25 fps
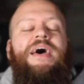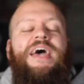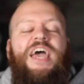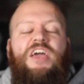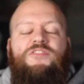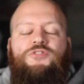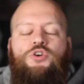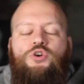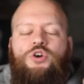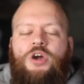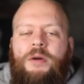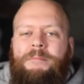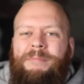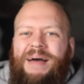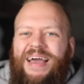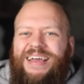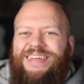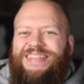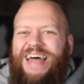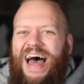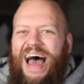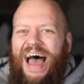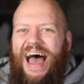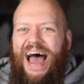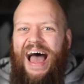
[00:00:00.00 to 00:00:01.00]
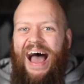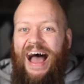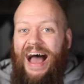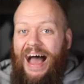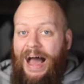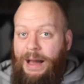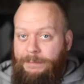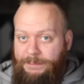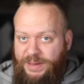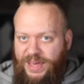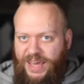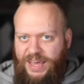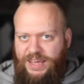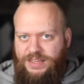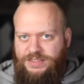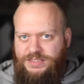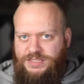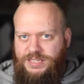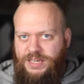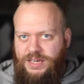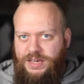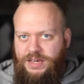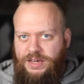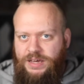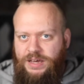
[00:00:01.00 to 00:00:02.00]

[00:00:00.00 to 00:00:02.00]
If you can make that habit,